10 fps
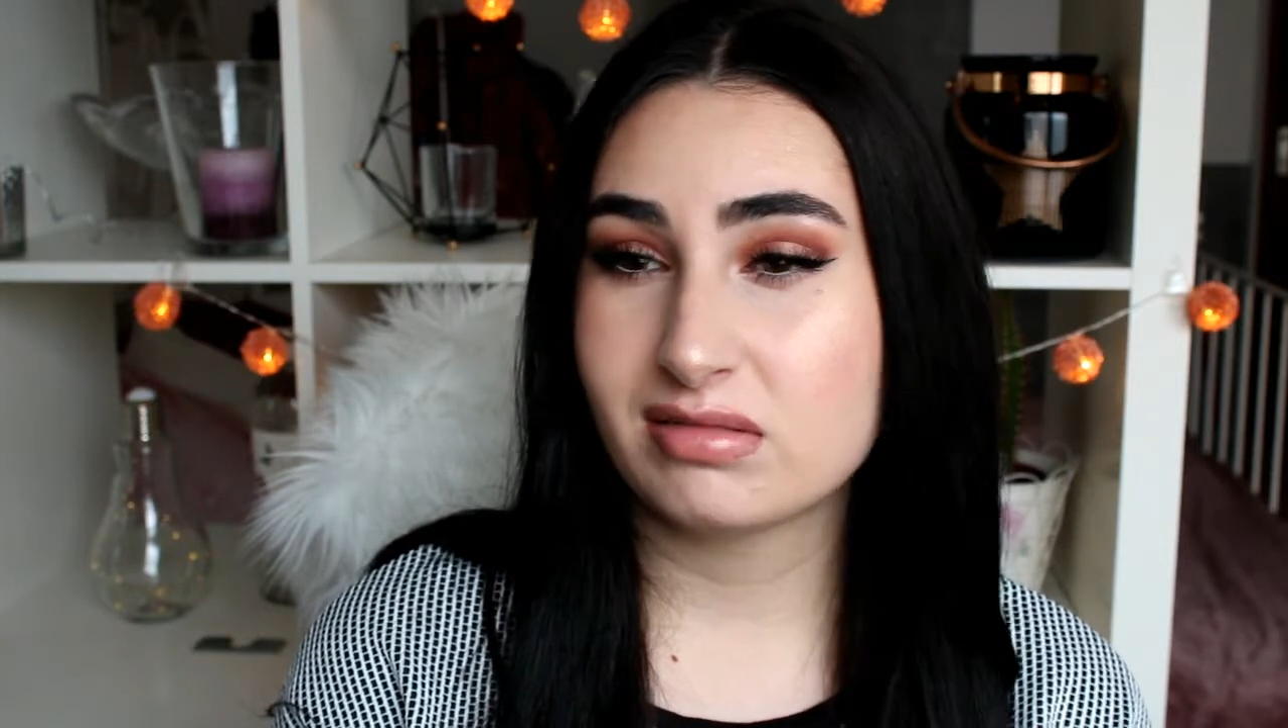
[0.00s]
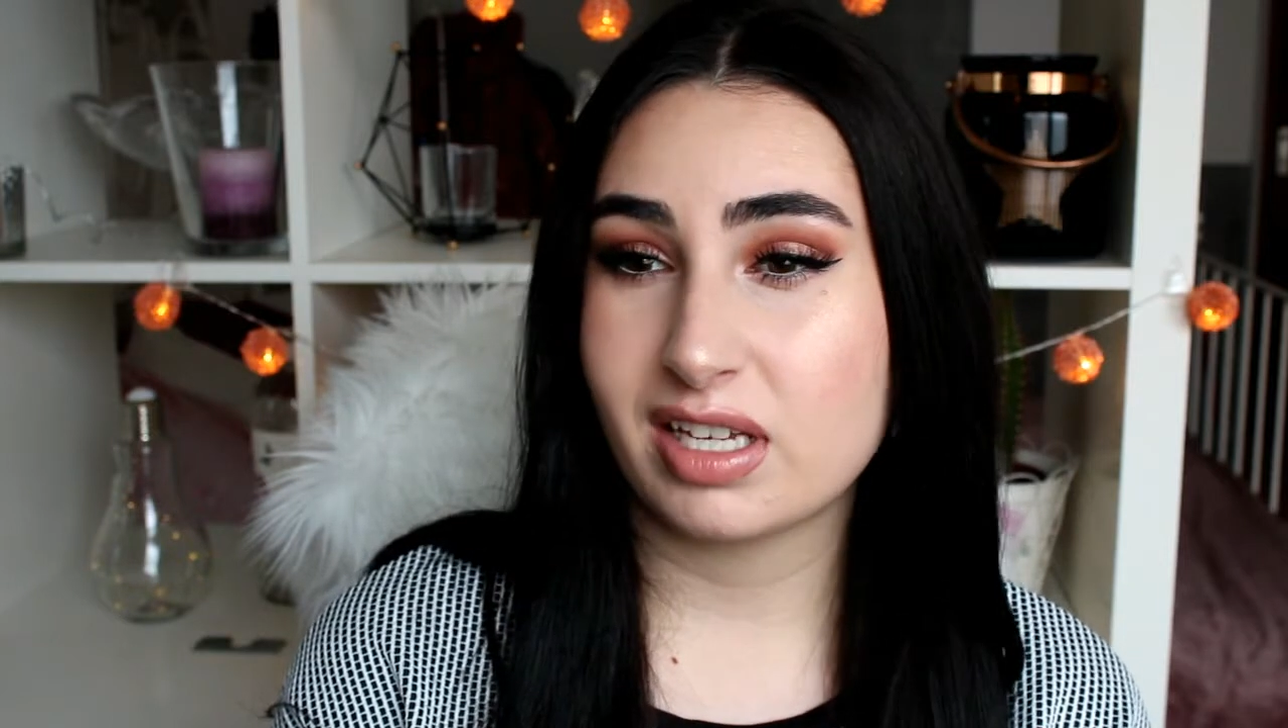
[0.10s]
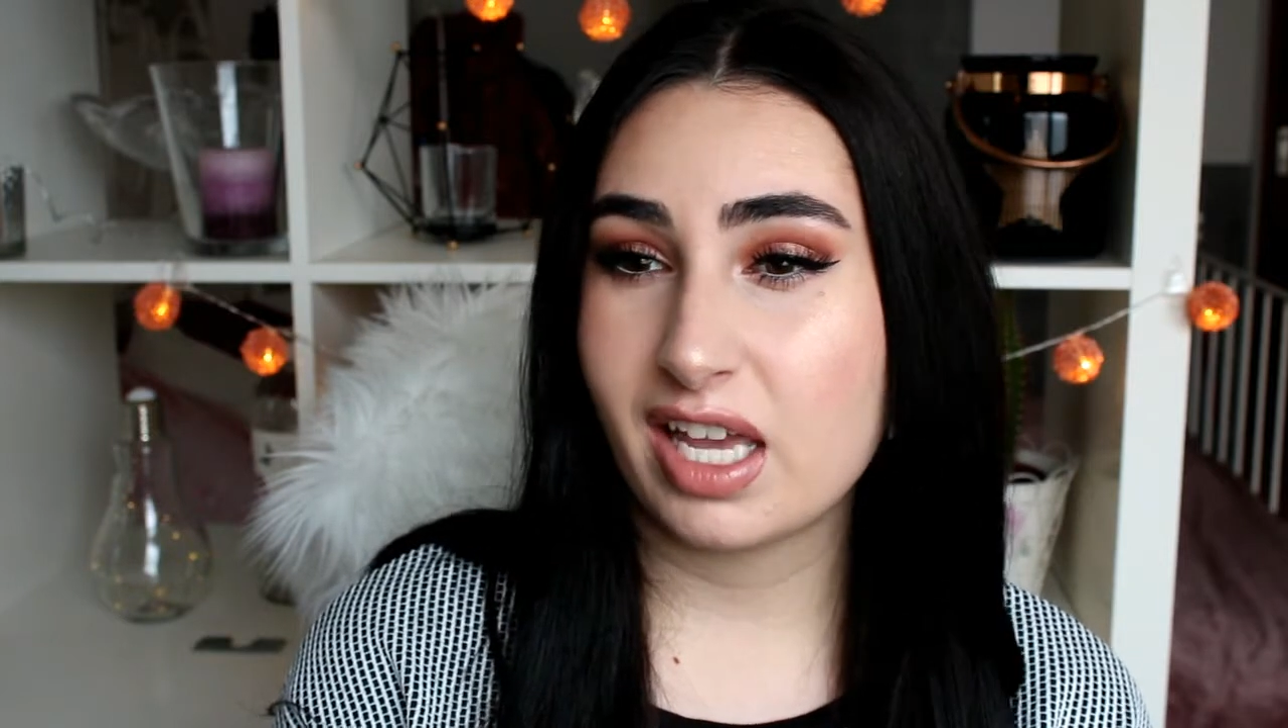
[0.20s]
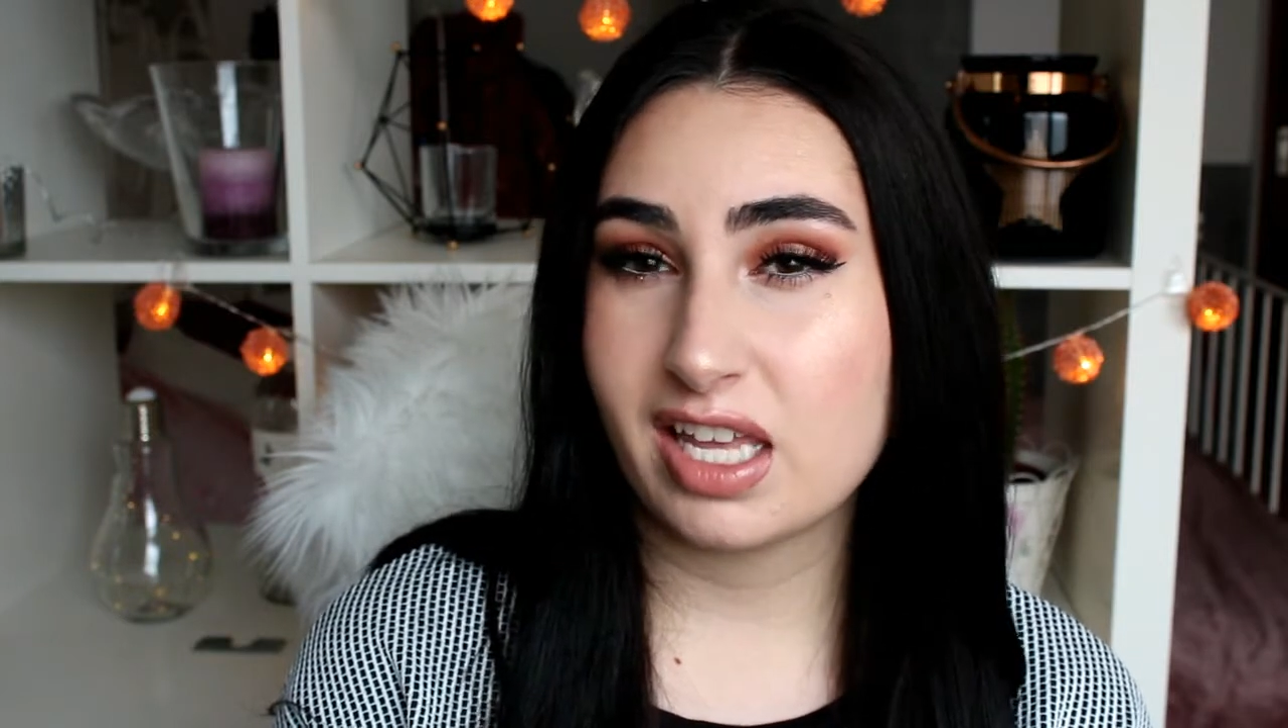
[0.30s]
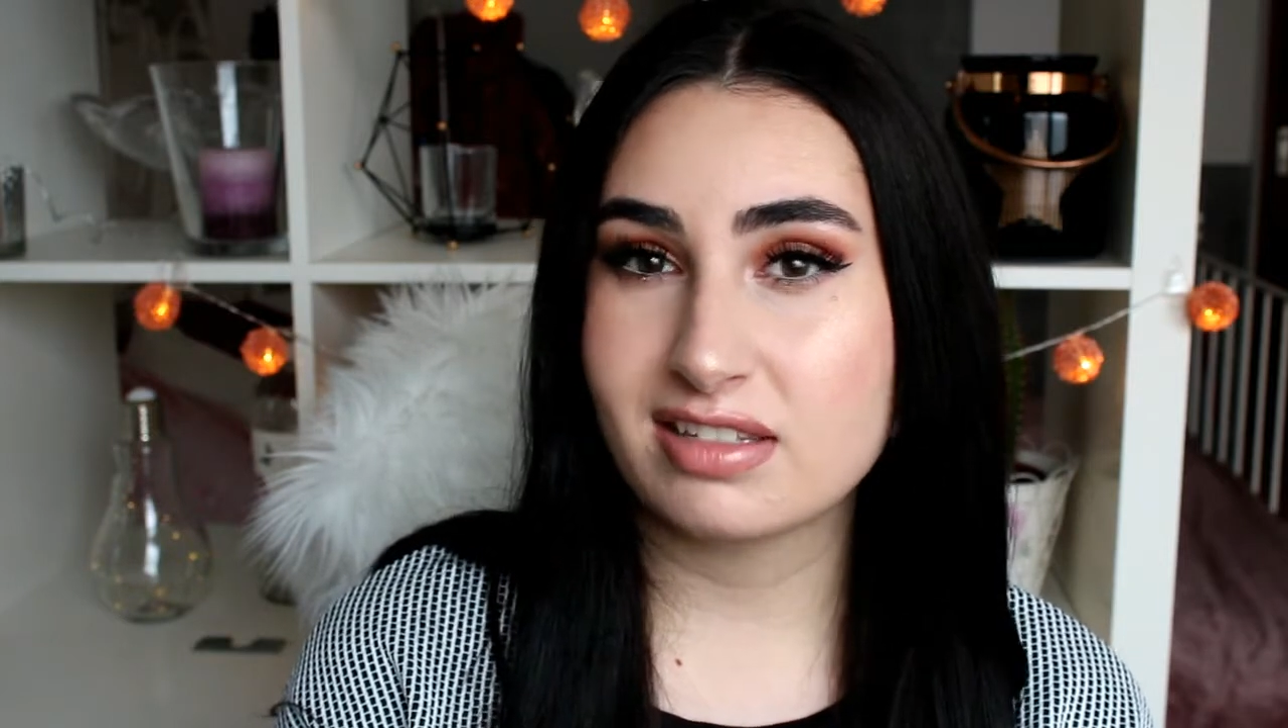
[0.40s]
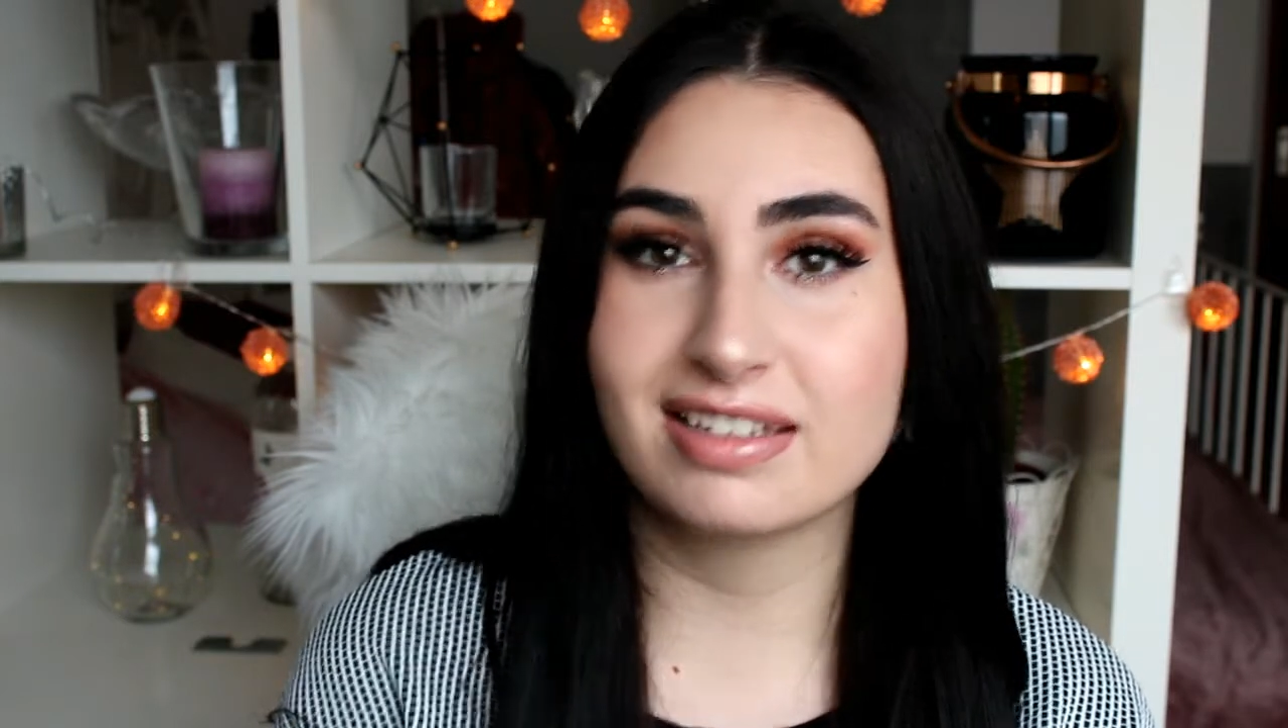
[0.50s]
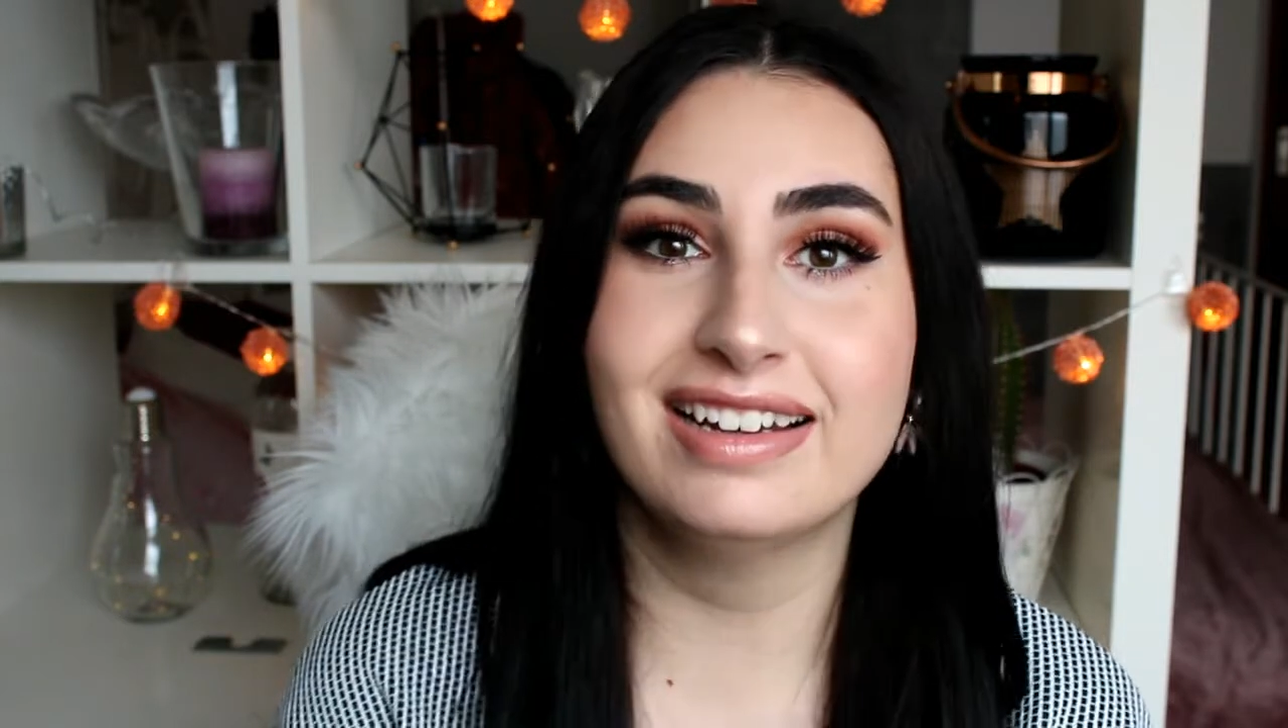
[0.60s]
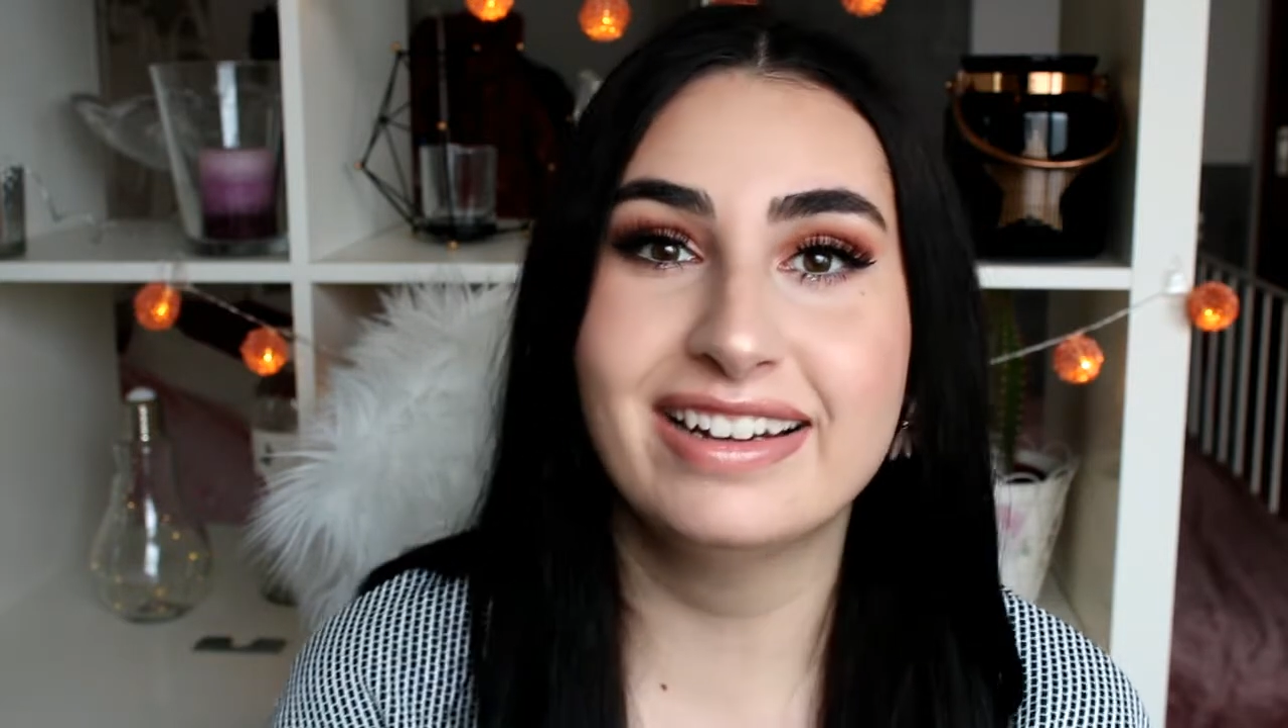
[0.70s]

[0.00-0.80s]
I guess.